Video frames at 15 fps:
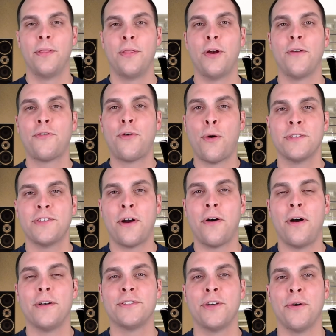There, of course, are
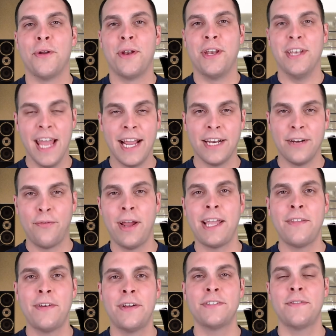also negative
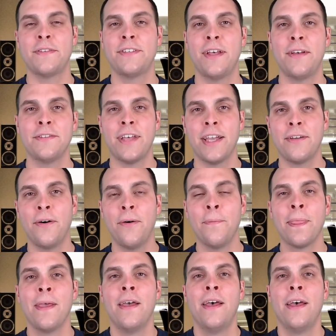regulators of the cell cycle.